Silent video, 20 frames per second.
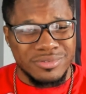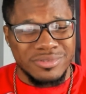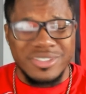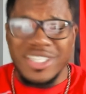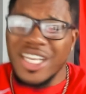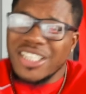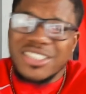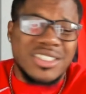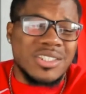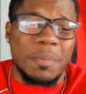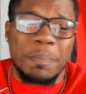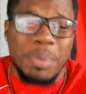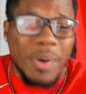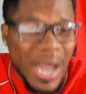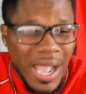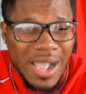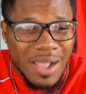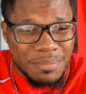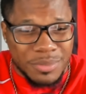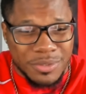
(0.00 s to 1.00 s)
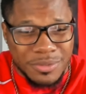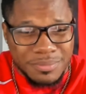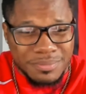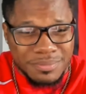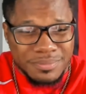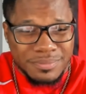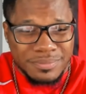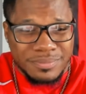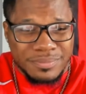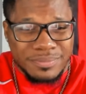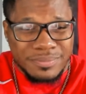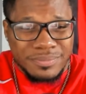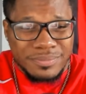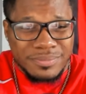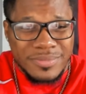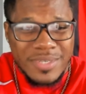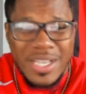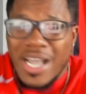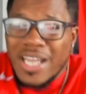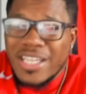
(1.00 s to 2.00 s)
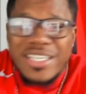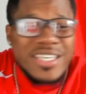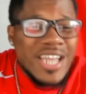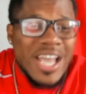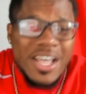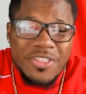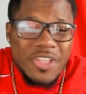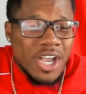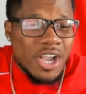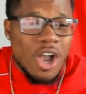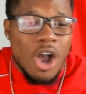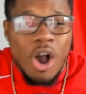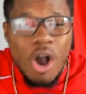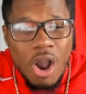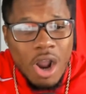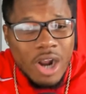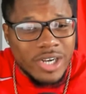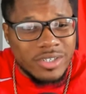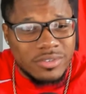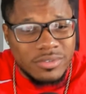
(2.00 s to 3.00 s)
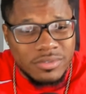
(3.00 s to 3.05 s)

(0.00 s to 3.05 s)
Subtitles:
That's the problem. Another guard?